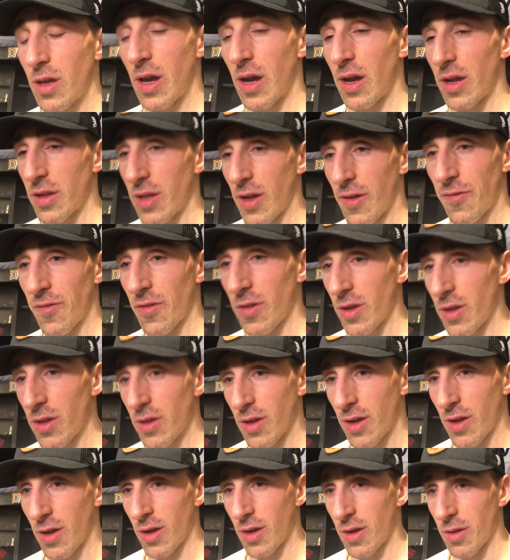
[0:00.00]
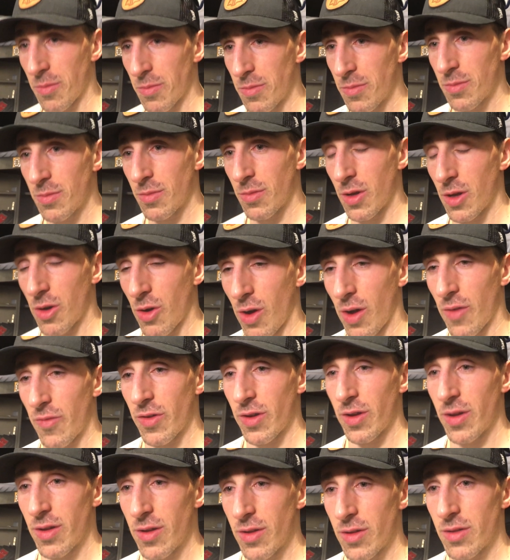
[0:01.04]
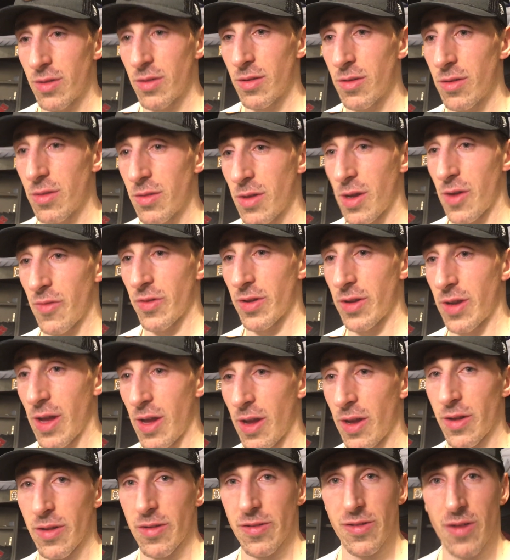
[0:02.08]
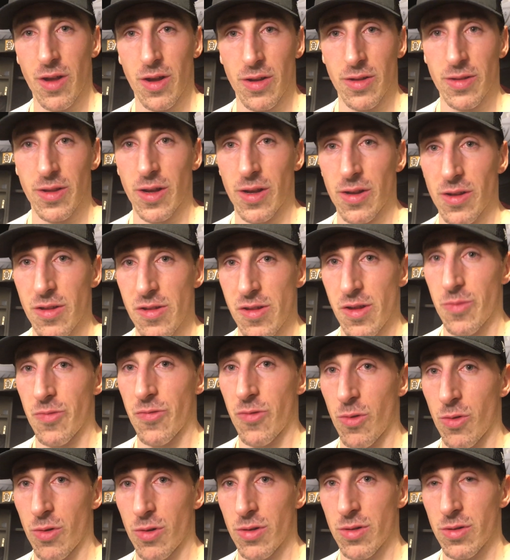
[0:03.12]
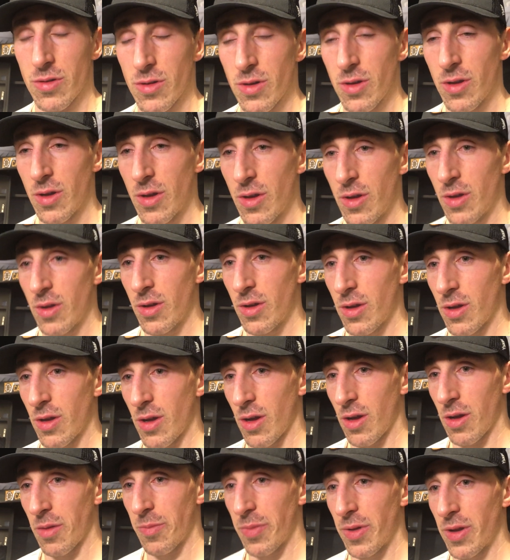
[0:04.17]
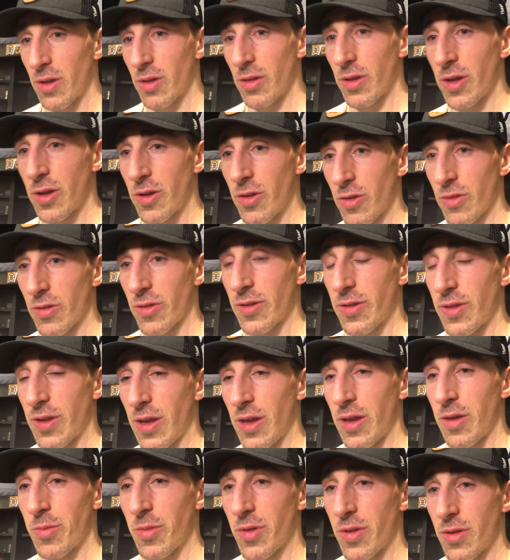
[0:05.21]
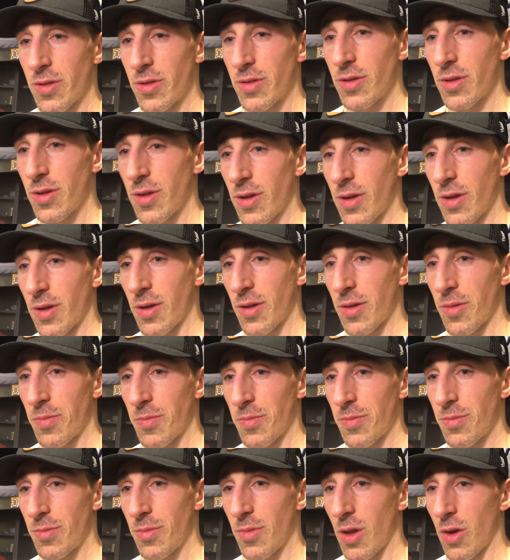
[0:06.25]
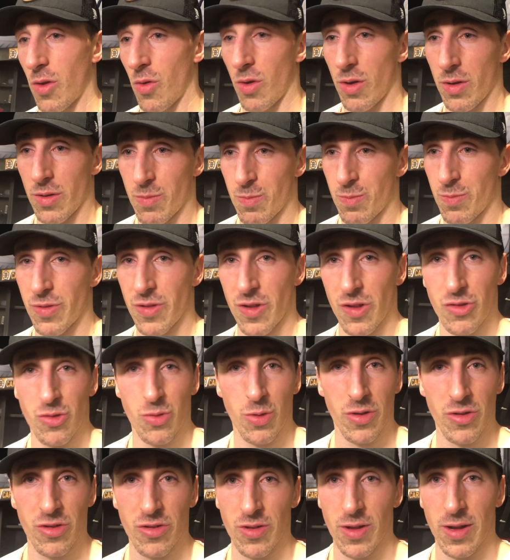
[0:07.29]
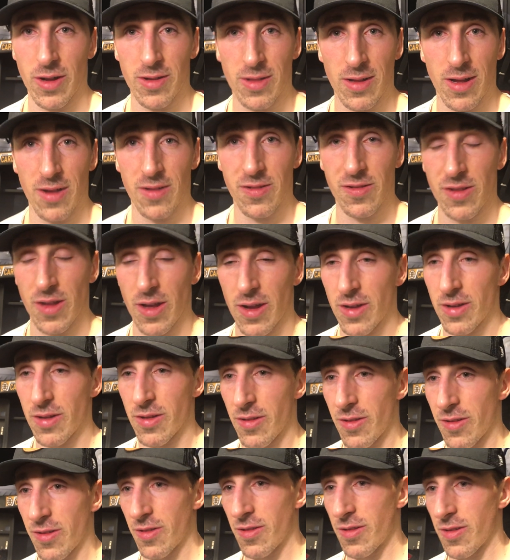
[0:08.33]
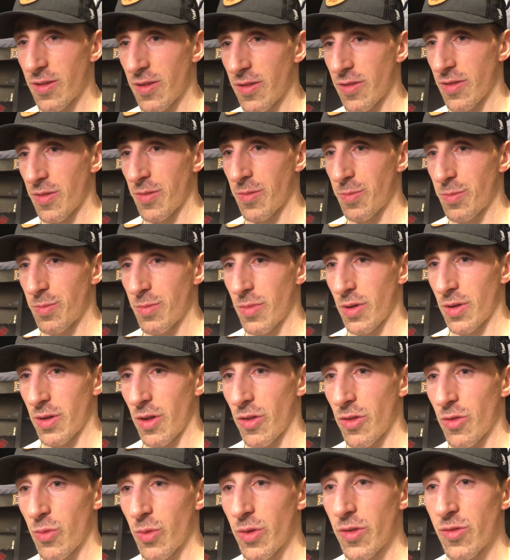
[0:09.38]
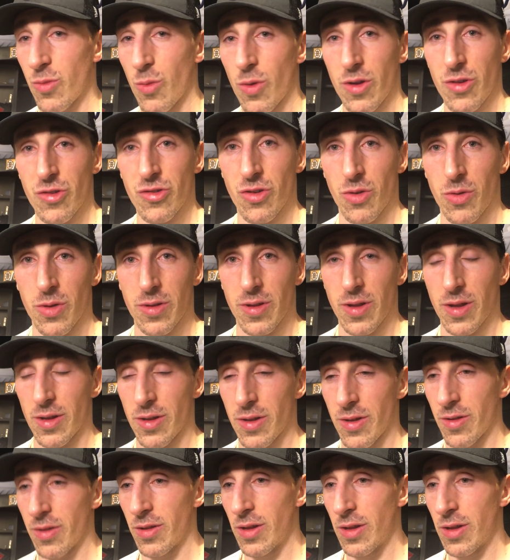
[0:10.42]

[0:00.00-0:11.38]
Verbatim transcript: Yeah, definitely. Um, you know, every every day he's kind of taking a step forward, uh, being a leader on the team, and um, you know, a situation like last night is is a, another reason why he's showing that.